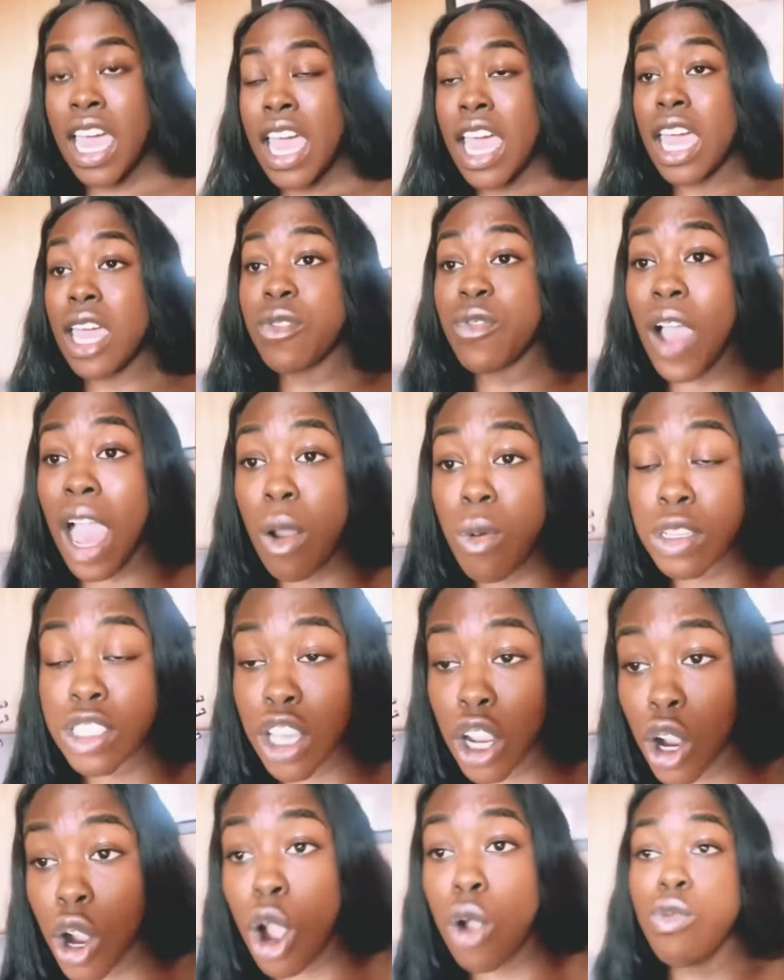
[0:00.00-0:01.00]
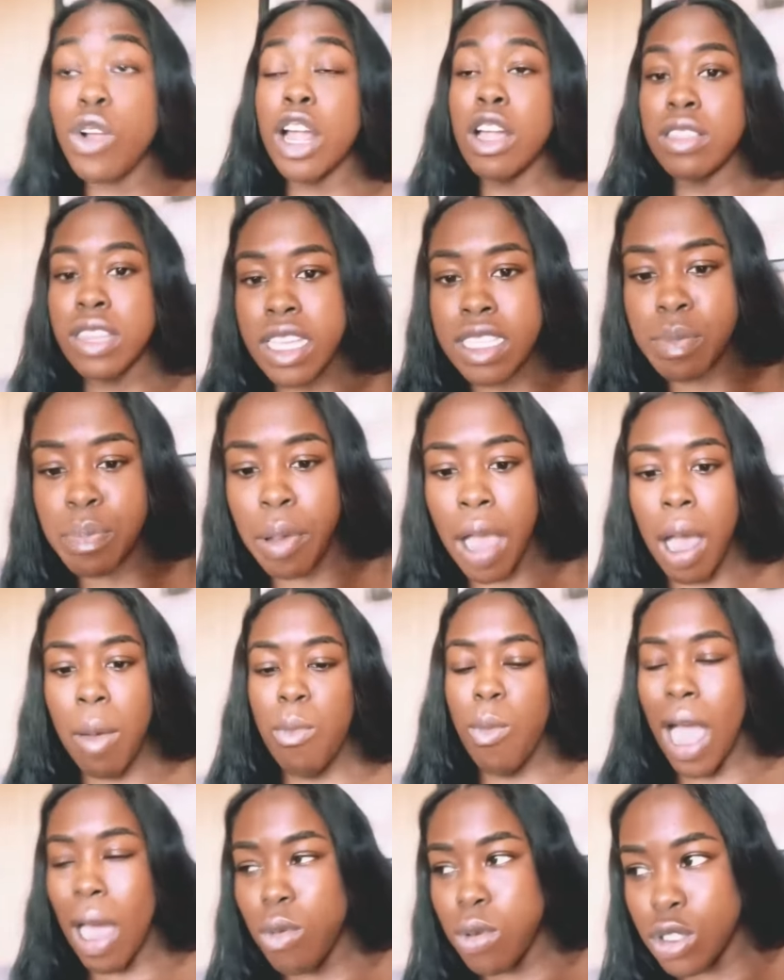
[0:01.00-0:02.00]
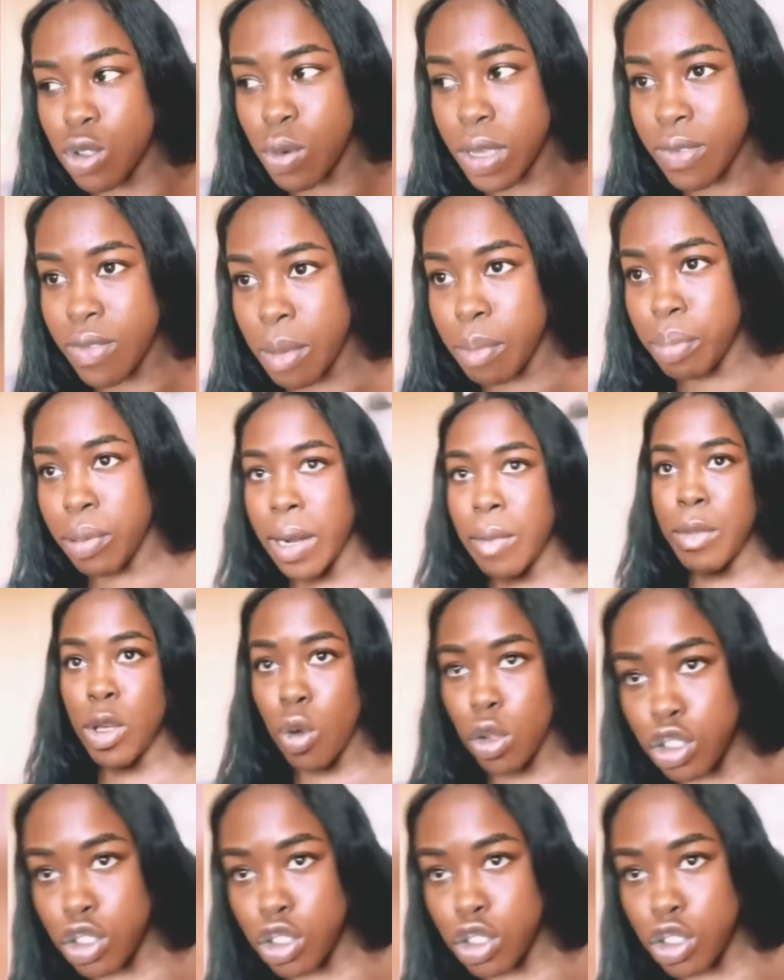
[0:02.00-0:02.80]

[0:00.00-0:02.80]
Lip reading: If I was a careerless bum, why would you even bring me on